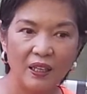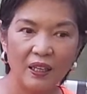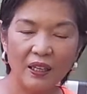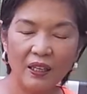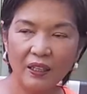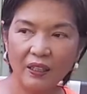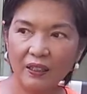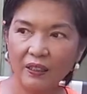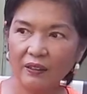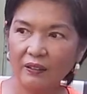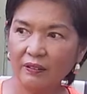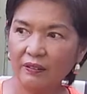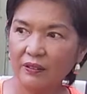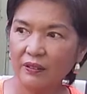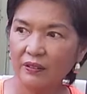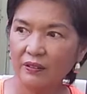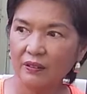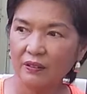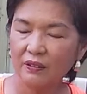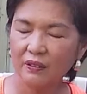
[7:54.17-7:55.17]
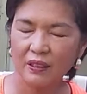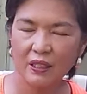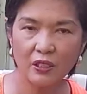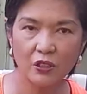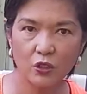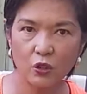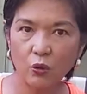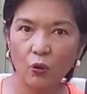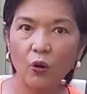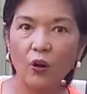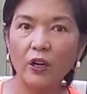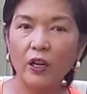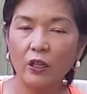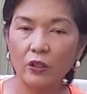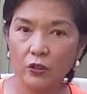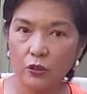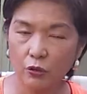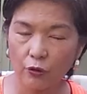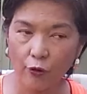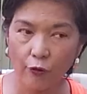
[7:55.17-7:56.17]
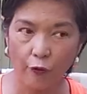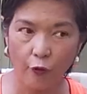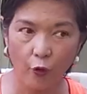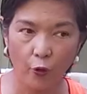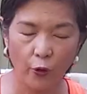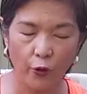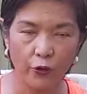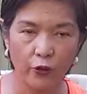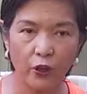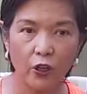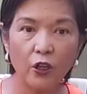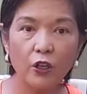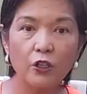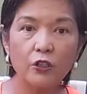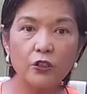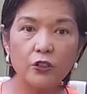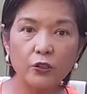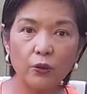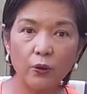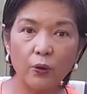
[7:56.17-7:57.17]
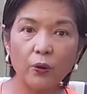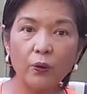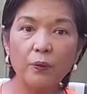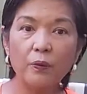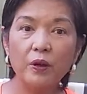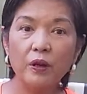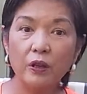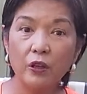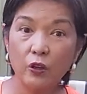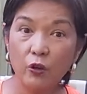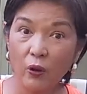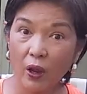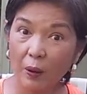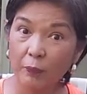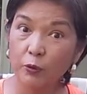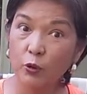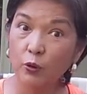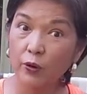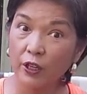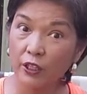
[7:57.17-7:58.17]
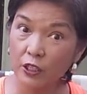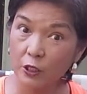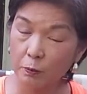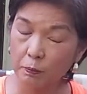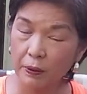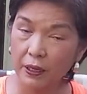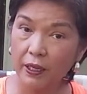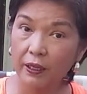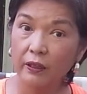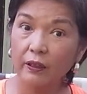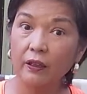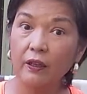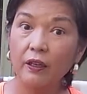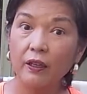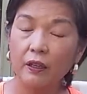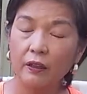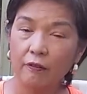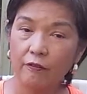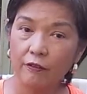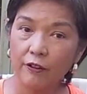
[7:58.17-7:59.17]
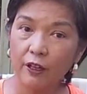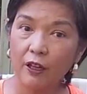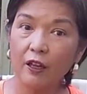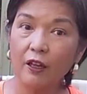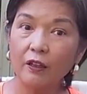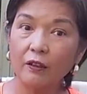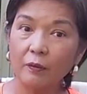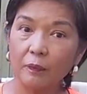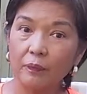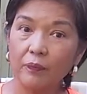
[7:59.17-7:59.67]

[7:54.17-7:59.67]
and so on and so forth. So you have to expect that